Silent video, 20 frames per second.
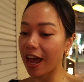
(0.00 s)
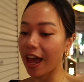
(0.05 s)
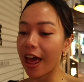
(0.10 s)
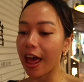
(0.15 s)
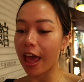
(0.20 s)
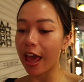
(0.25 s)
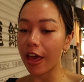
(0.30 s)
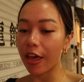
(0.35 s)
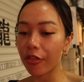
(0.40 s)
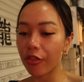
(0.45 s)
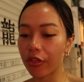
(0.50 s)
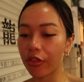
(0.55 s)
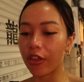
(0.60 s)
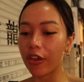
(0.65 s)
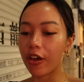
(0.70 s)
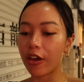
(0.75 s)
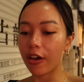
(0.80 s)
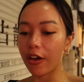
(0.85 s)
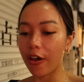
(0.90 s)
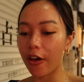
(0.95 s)
And
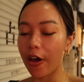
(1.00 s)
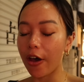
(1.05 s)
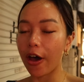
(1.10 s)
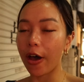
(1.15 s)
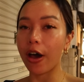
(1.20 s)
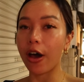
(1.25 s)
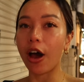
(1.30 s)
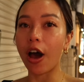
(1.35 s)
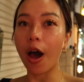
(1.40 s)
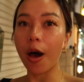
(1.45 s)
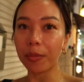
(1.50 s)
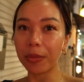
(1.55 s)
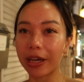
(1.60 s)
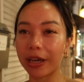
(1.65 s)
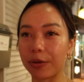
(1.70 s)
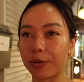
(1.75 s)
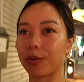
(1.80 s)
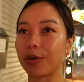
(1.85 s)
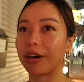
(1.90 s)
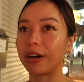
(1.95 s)
the
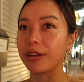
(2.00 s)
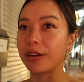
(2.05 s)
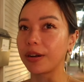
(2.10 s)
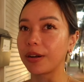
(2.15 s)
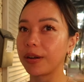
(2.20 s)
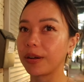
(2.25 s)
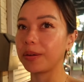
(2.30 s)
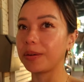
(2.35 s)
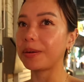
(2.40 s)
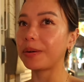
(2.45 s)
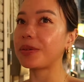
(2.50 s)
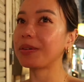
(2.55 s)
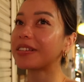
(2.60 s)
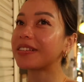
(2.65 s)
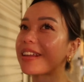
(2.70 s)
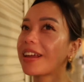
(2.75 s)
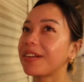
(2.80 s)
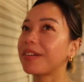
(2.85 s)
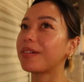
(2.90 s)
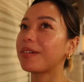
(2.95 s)
omelette one What's
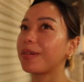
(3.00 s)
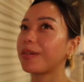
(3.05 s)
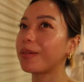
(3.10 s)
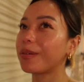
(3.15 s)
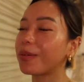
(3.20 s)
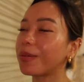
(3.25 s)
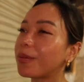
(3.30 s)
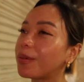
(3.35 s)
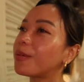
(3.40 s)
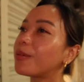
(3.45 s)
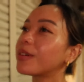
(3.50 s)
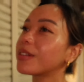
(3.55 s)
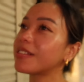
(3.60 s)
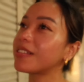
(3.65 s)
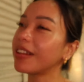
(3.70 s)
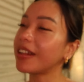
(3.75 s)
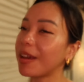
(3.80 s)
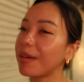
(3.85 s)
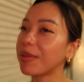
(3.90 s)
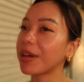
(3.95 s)
the what's
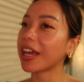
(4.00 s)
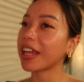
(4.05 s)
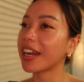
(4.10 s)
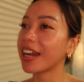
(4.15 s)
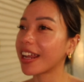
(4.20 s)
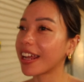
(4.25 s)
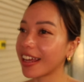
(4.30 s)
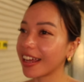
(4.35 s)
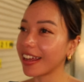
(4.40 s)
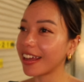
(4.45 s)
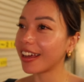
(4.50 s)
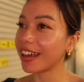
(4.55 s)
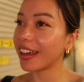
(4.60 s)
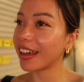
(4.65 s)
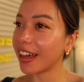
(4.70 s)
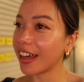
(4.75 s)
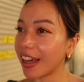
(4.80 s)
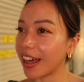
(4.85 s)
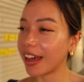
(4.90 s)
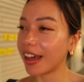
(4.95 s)
the name again?
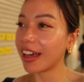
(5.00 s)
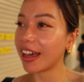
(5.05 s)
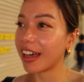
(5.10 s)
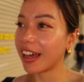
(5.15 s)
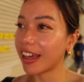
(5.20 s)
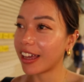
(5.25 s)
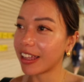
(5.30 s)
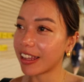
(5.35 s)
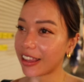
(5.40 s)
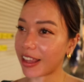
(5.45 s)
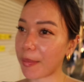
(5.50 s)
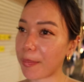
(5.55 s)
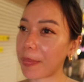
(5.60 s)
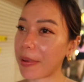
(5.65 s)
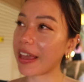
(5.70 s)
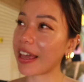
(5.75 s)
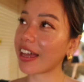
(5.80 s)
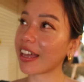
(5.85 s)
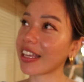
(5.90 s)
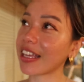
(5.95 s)
Teppanyaki.
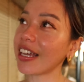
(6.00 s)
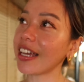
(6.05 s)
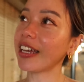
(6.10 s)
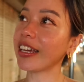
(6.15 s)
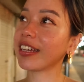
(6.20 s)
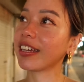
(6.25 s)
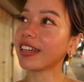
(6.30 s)
Teppanyaki.